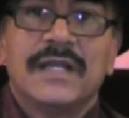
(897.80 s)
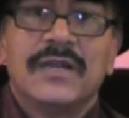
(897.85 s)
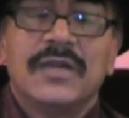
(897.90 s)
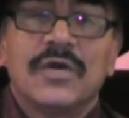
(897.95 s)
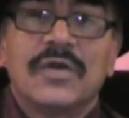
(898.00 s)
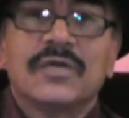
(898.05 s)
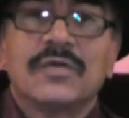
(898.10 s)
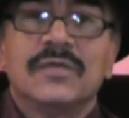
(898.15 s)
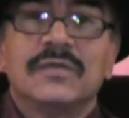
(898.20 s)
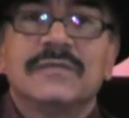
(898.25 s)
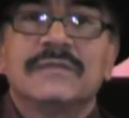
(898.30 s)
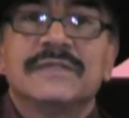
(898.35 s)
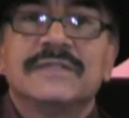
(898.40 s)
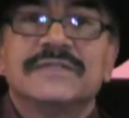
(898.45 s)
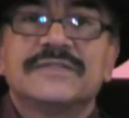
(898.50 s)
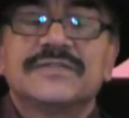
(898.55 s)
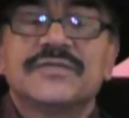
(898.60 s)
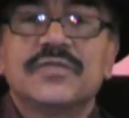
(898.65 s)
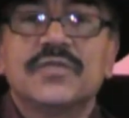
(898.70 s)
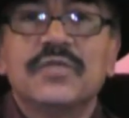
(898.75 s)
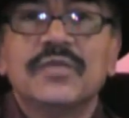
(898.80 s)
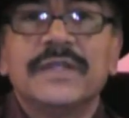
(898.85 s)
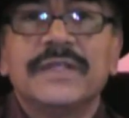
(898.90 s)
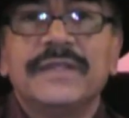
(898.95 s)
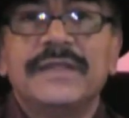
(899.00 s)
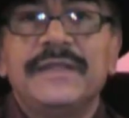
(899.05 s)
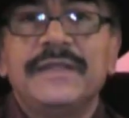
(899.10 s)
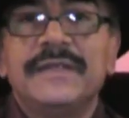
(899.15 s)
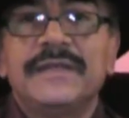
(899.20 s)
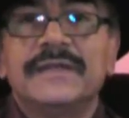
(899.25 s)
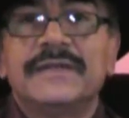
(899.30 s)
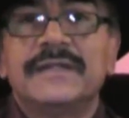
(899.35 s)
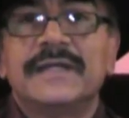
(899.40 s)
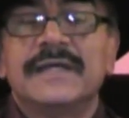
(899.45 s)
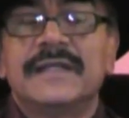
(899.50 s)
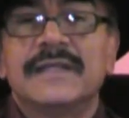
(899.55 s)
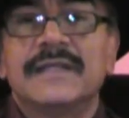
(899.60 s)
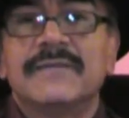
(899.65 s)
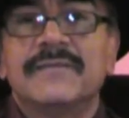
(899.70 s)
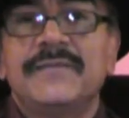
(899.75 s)
local schooling here,
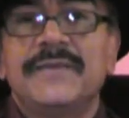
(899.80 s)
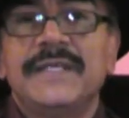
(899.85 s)
and